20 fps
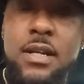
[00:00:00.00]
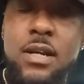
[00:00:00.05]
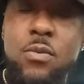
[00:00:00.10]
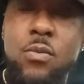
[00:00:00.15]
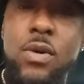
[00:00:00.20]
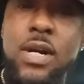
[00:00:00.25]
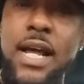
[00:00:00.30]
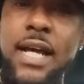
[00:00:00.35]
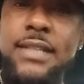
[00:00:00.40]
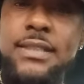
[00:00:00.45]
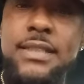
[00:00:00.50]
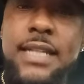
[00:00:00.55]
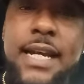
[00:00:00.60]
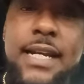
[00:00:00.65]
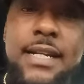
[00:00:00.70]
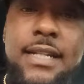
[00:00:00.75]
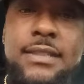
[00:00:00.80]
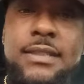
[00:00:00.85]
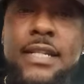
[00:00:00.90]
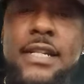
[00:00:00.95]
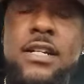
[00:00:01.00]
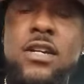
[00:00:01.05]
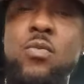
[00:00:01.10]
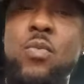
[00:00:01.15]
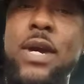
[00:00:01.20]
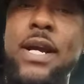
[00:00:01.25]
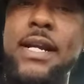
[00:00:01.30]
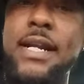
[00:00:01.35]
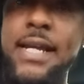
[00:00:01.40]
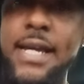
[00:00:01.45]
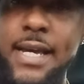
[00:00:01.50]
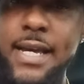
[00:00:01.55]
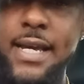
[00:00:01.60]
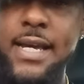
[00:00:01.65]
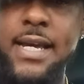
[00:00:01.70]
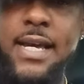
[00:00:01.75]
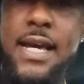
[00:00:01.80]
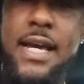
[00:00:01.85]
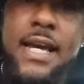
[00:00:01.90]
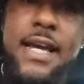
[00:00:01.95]
when I say this nigga went
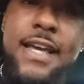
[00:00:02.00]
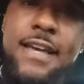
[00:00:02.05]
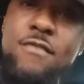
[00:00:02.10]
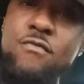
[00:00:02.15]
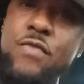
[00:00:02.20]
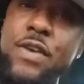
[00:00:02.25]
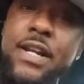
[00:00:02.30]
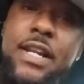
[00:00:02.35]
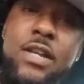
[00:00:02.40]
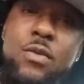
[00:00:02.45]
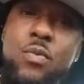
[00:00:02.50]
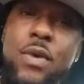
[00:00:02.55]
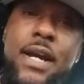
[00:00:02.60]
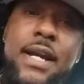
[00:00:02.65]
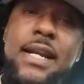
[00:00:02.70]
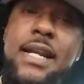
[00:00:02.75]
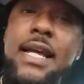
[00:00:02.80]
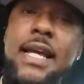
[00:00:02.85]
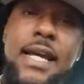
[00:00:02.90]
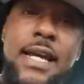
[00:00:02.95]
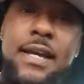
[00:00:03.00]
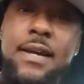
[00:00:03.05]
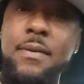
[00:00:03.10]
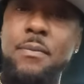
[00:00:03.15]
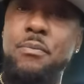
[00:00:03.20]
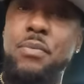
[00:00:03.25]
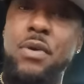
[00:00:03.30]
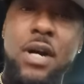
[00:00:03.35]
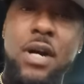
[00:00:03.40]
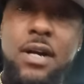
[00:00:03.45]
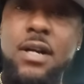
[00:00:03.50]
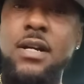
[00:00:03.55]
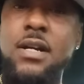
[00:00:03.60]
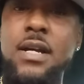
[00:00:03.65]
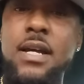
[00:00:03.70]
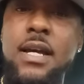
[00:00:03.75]
in, he really went in, bruh.